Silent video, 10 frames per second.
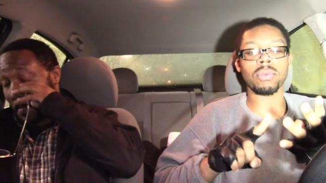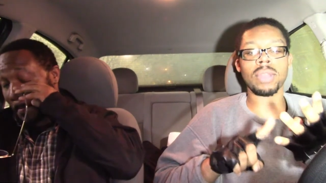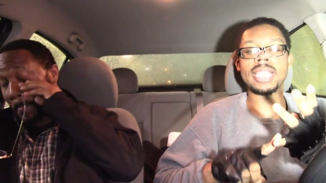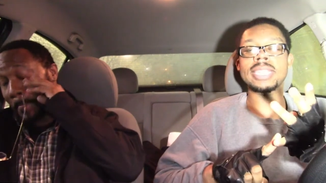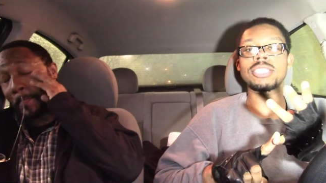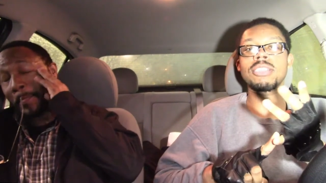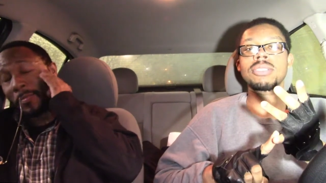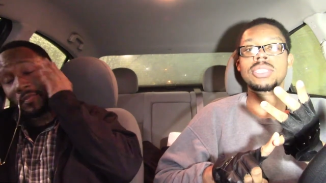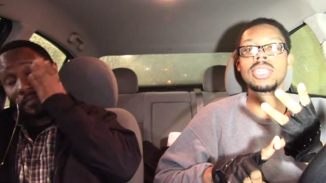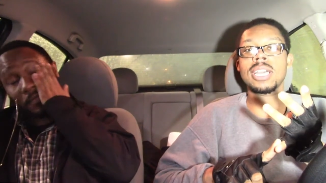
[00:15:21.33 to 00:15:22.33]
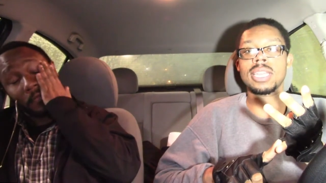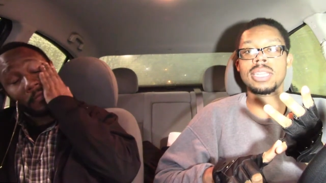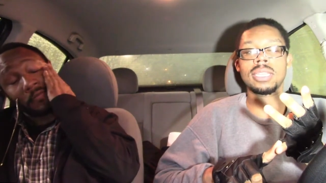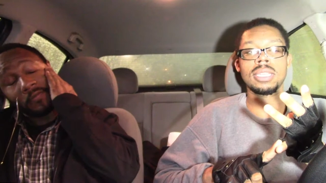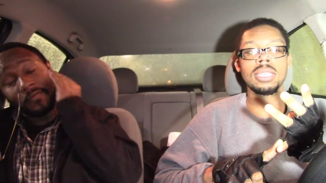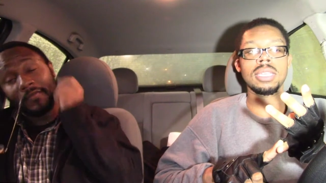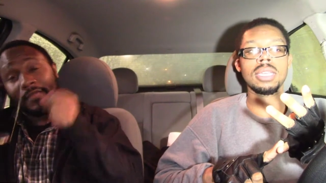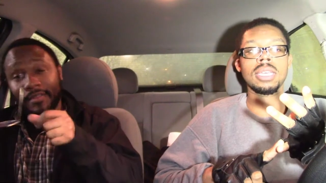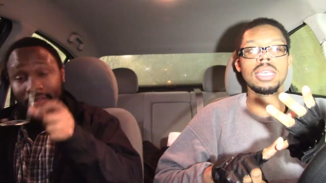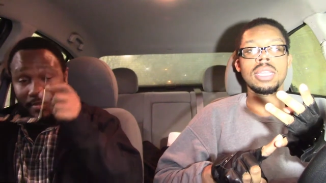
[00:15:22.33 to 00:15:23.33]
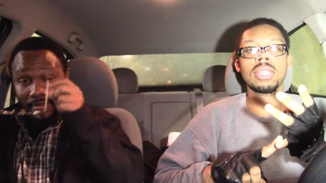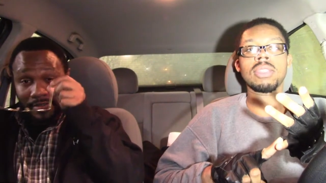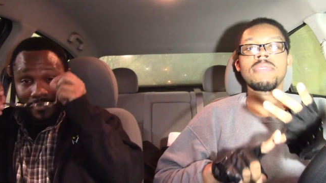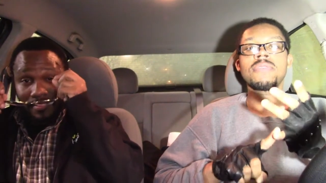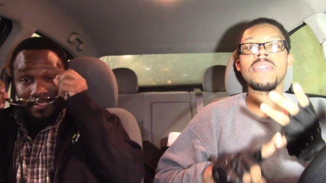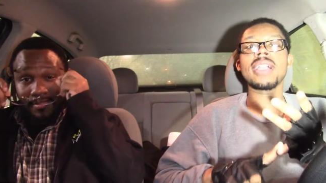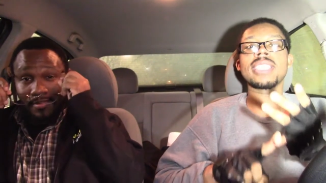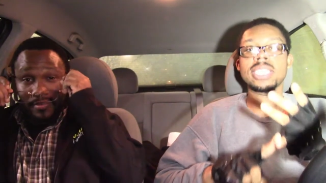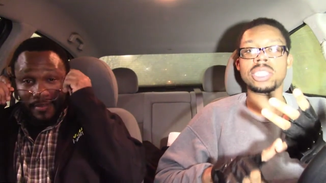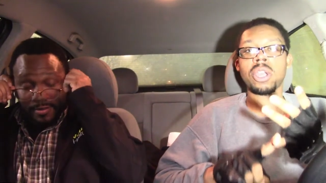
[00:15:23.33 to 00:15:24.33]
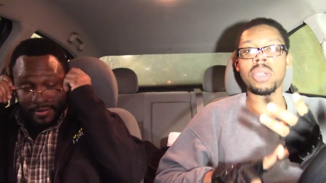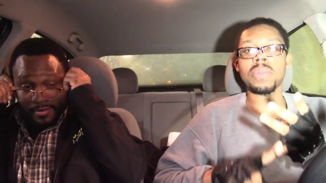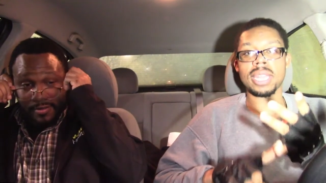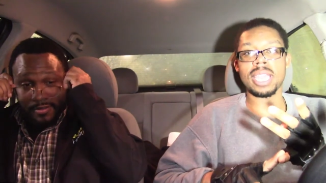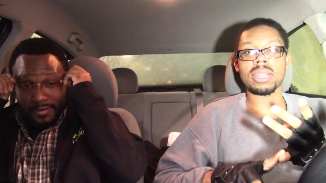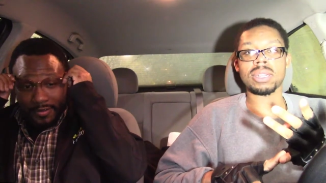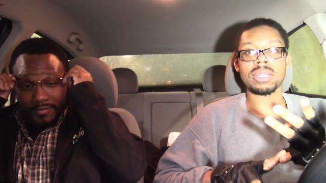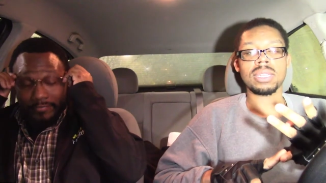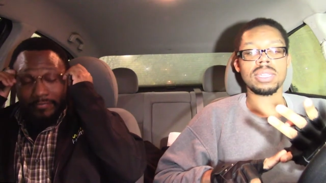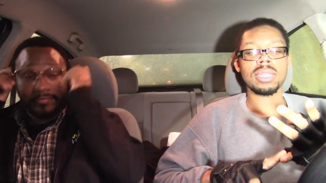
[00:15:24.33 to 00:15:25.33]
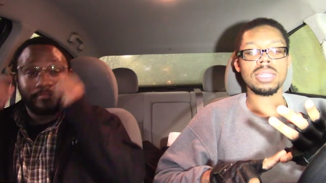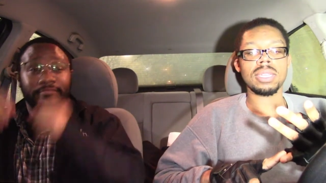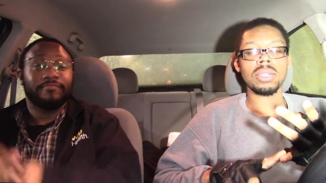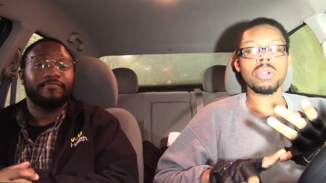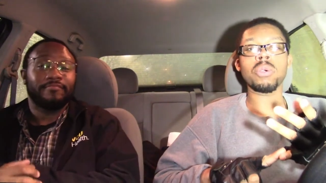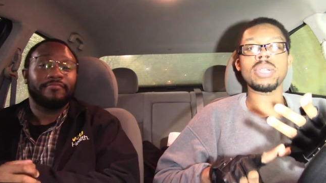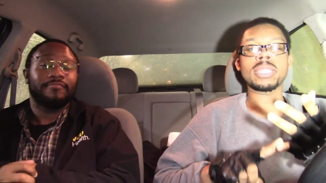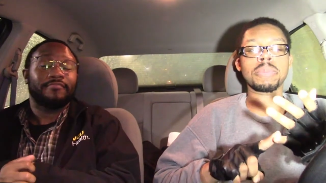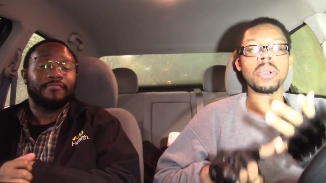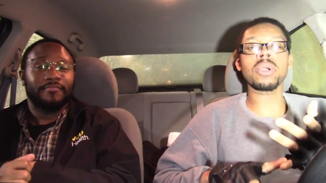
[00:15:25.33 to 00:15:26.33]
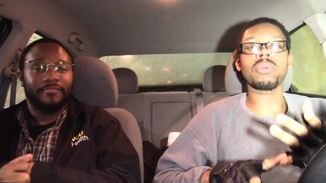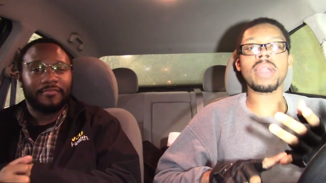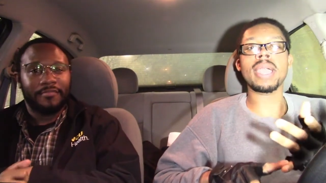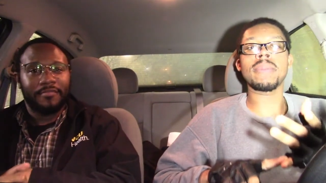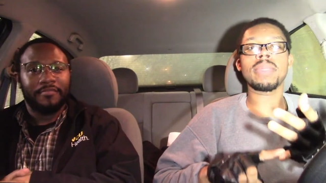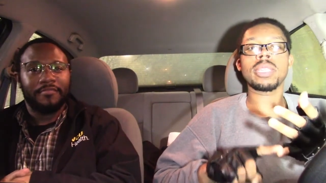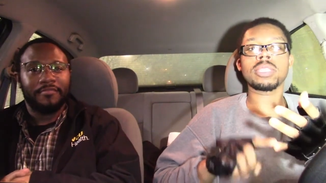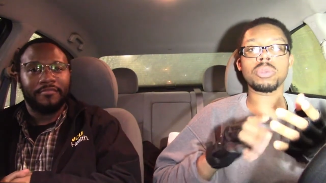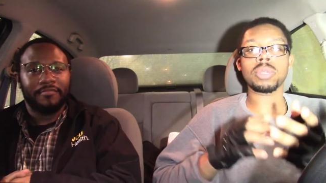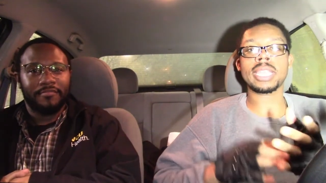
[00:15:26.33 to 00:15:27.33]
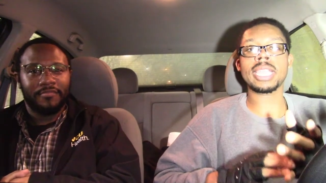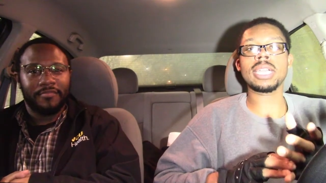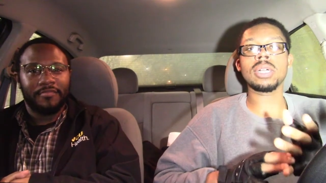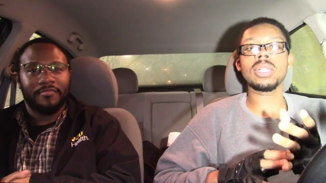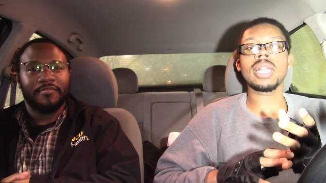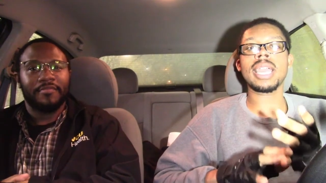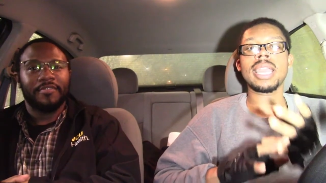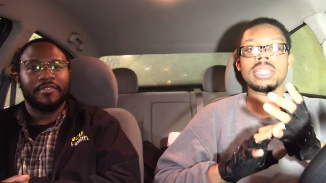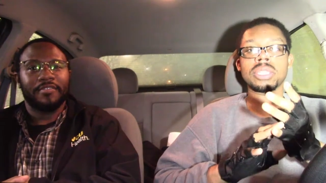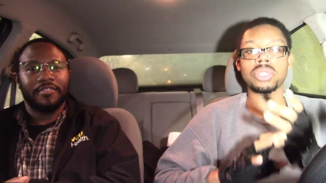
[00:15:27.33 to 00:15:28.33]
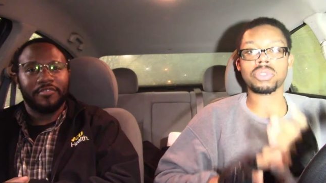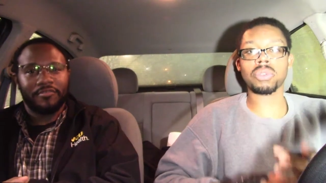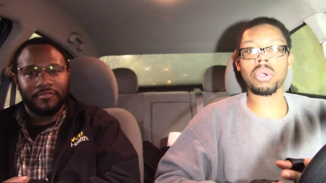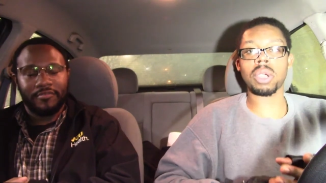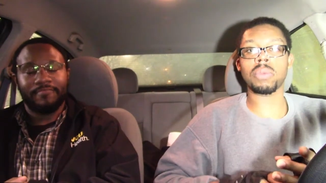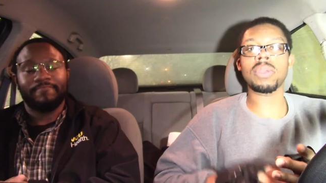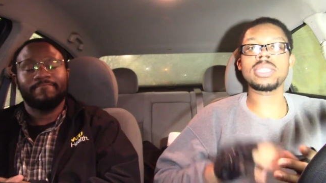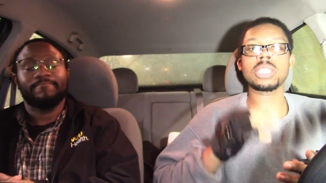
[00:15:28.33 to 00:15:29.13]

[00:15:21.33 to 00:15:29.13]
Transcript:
Speaker 1: raises their son. The fucking Terminator, mm-hmm. who is programmed to kill and destroy. Once his